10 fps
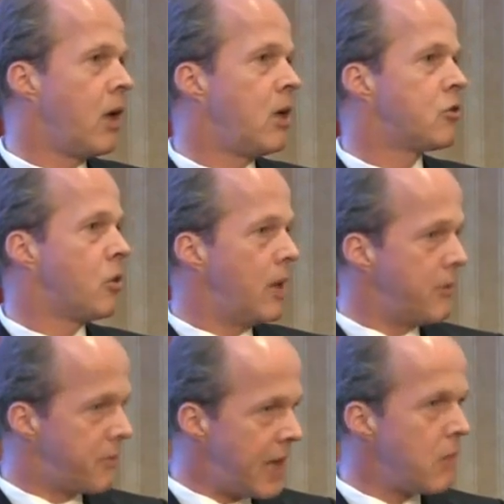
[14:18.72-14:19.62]
So
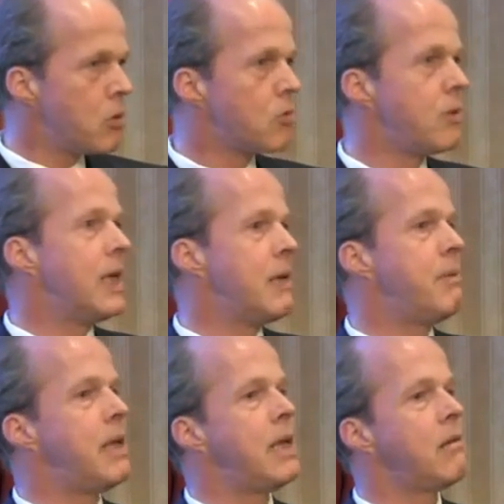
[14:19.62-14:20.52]
if that would really
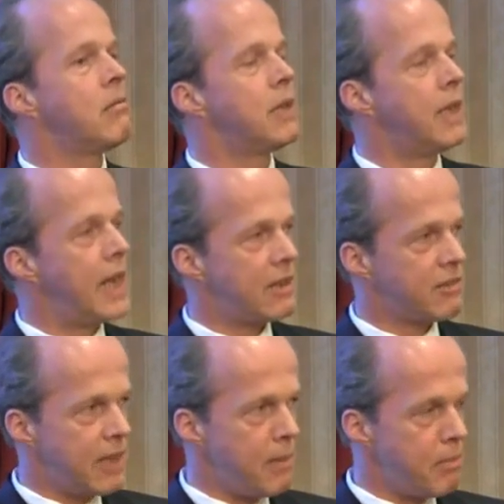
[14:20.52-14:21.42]
be the next
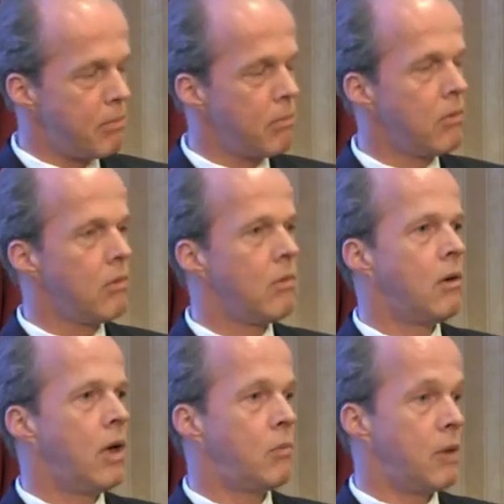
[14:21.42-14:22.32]
step,
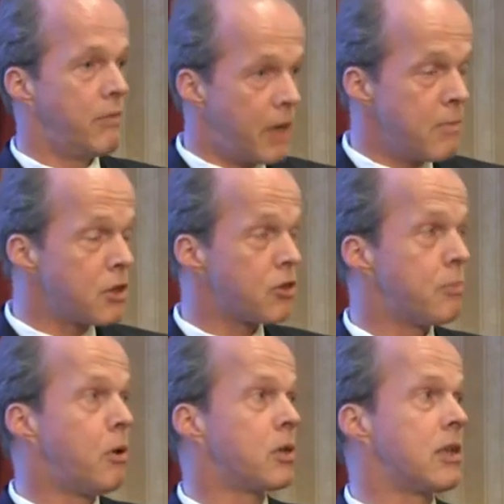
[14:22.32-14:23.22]
and we are very much
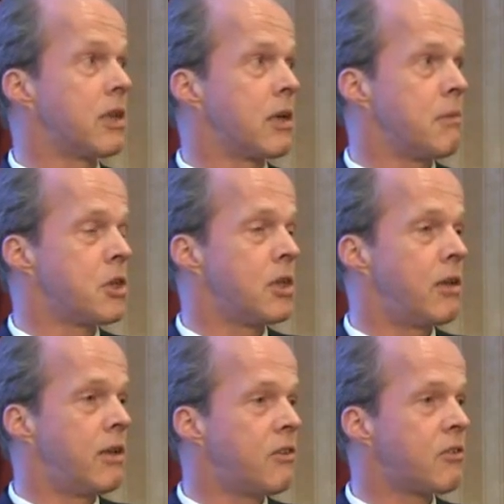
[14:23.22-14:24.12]
supporting the Commission
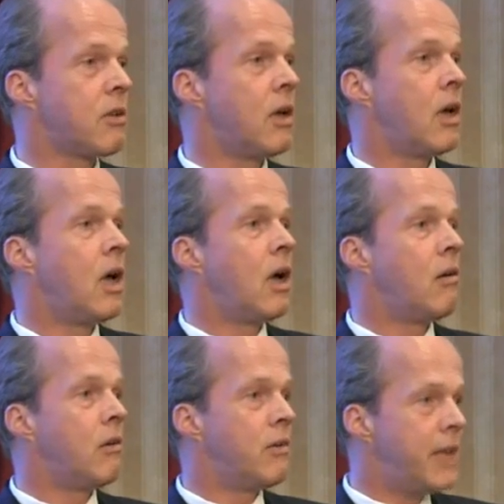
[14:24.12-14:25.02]
in this,
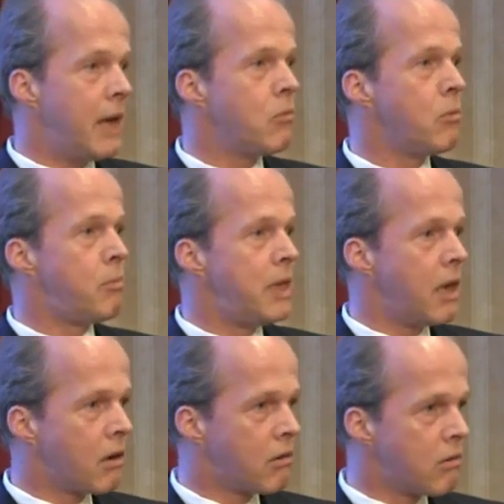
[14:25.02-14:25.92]
that would be
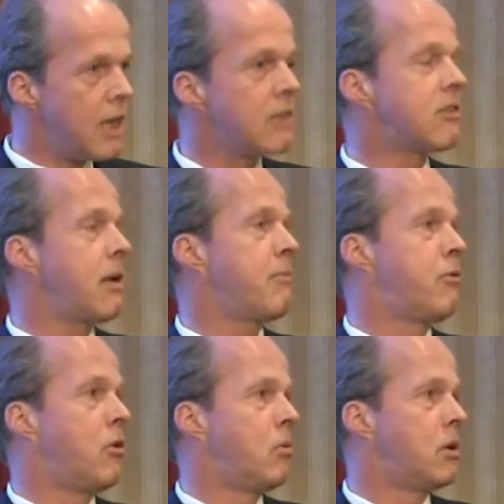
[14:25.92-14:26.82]
a great step
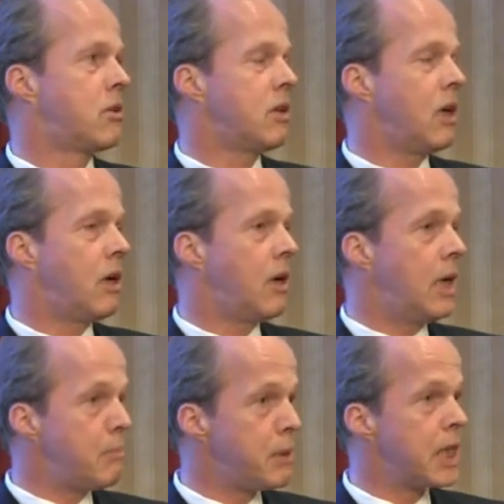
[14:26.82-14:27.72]
forward,
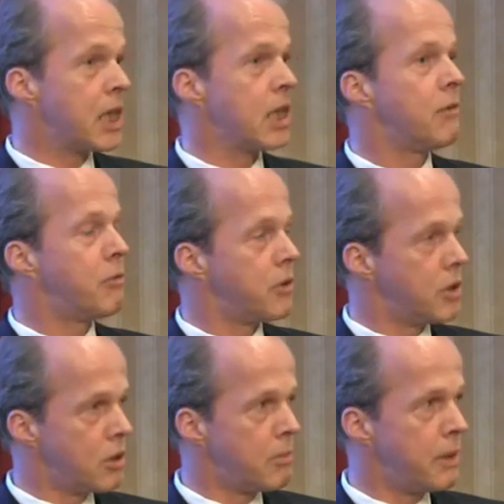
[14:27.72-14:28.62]
in particular for the
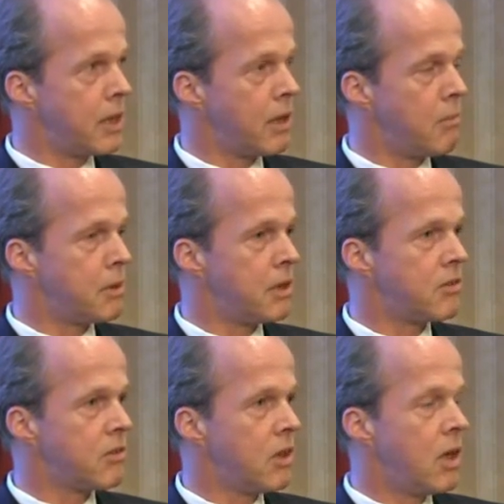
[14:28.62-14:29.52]
European
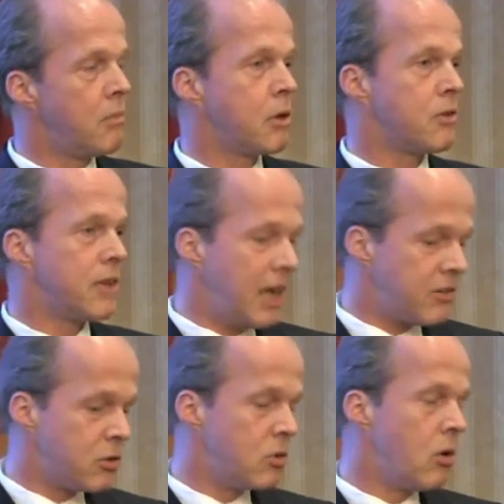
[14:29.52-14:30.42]
companies, because
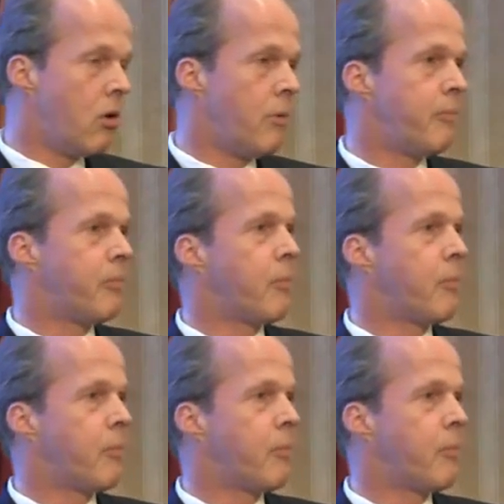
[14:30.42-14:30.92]
as you know,